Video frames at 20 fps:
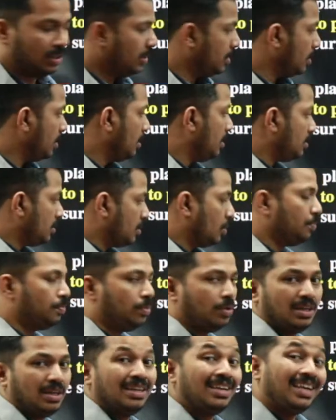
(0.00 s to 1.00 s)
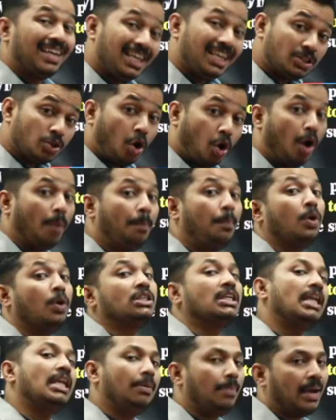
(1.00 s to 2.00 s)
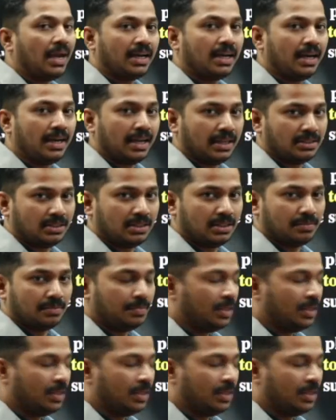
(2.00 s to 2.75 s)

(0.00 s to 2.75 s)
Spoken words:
Here it is south pole. It is oppositely magnetized.